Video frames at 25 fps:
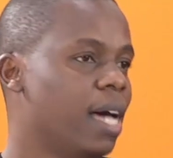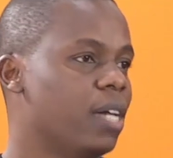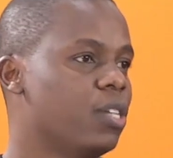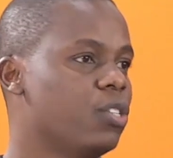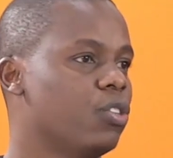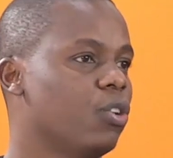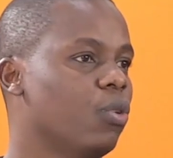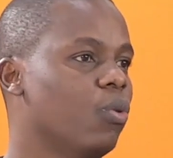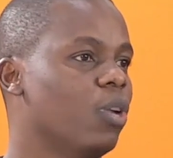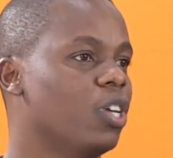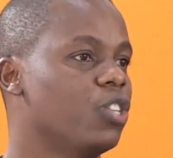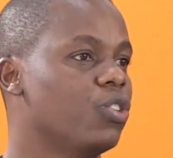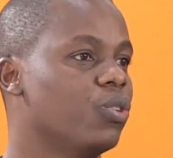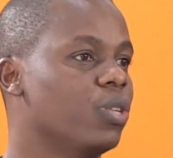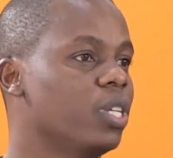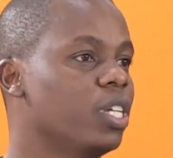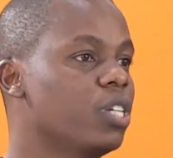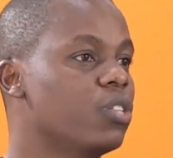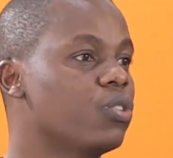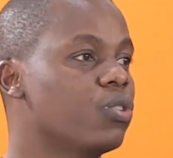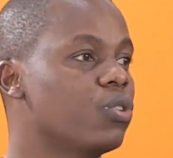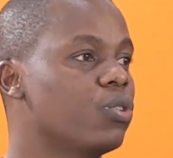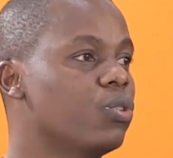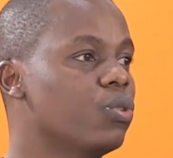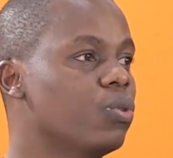And so what you
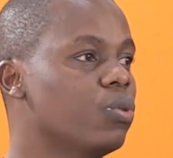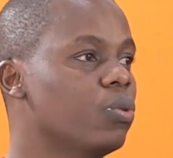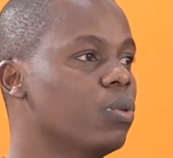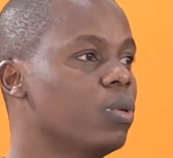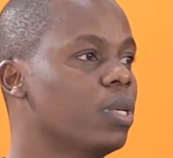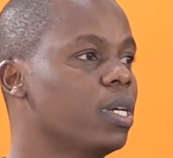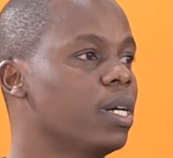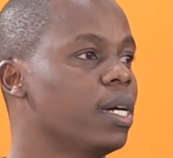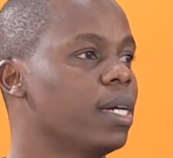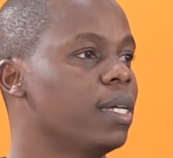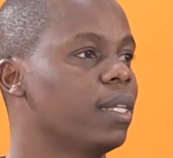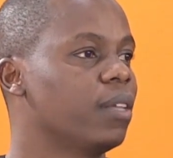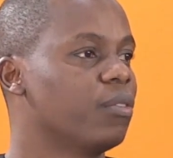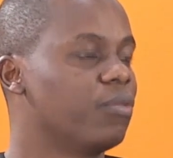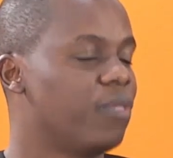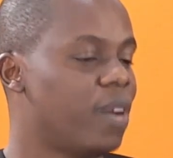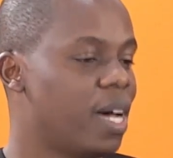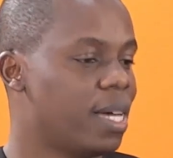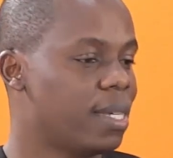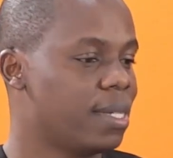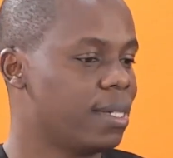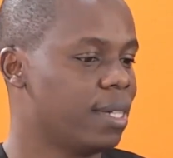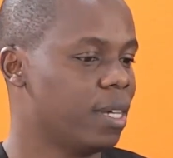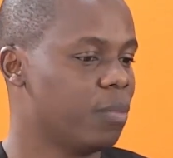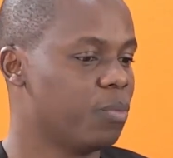need to do, the
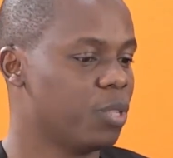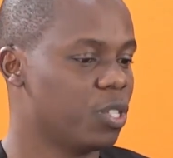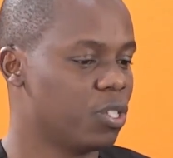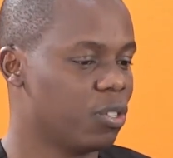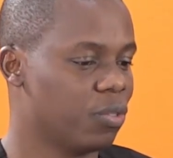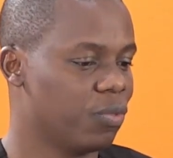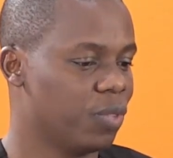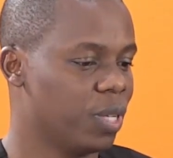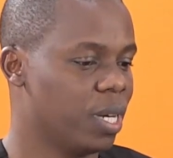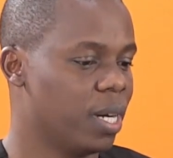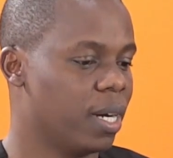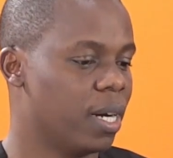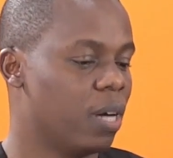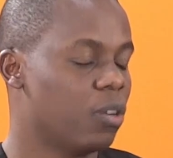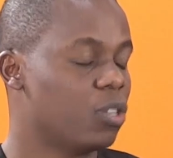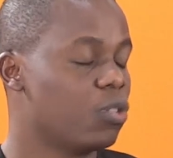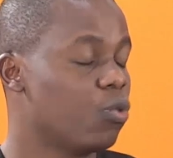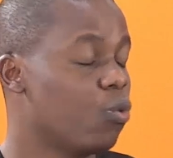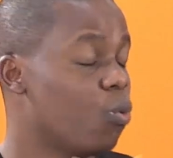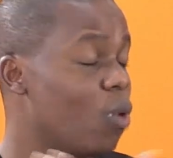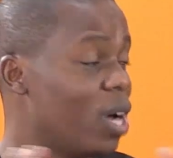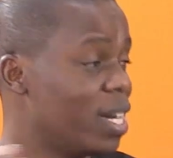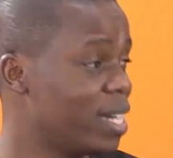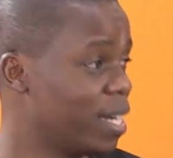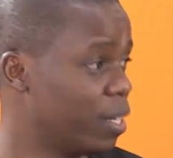first step is to figure
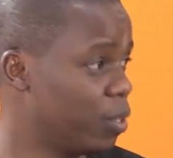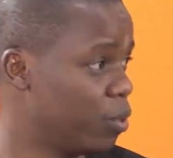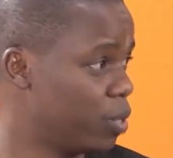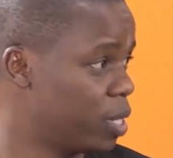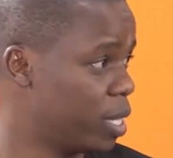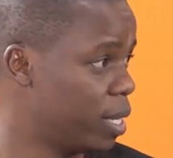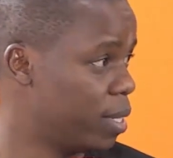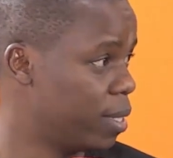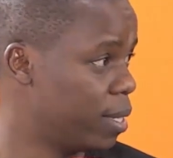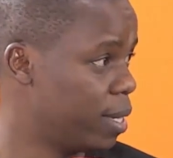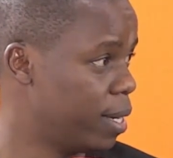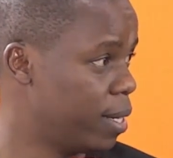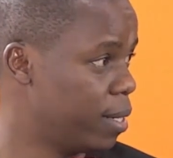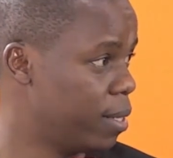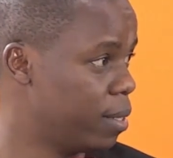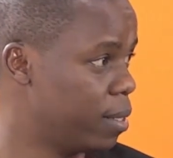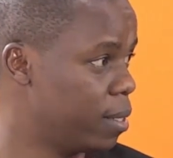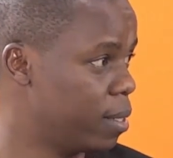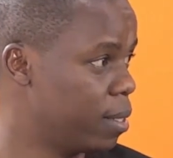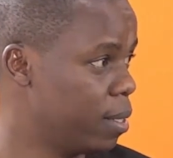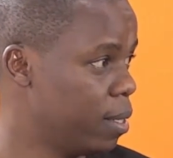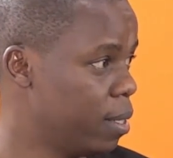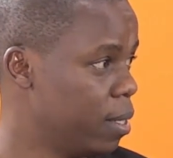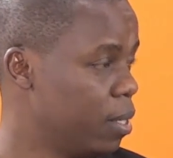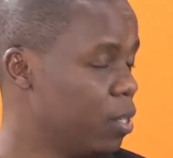out what are those healthcare
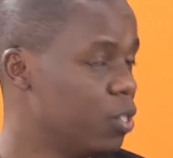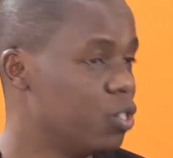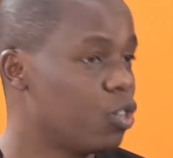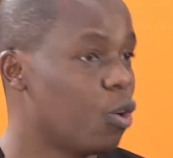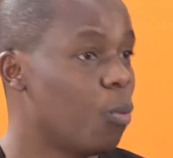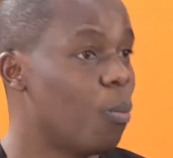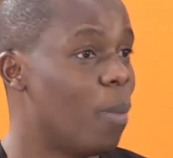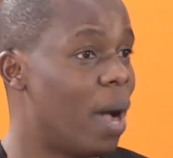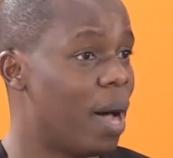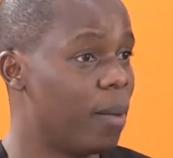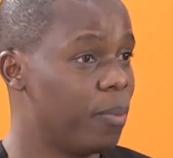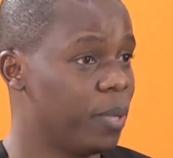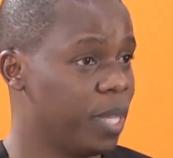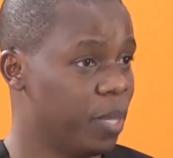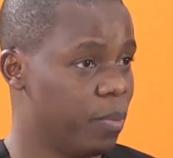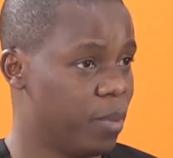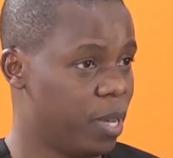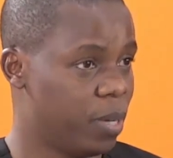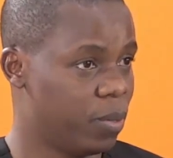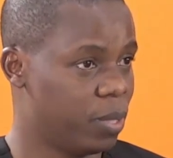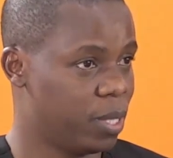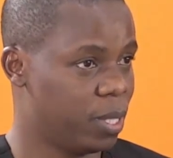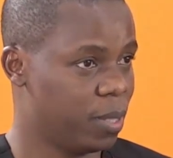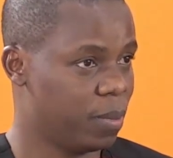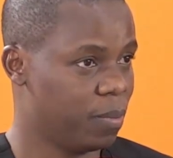needs. So map them
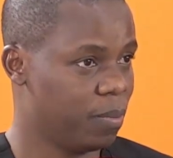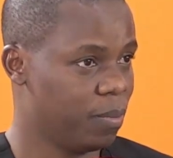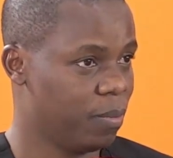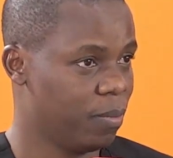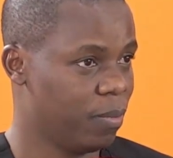out.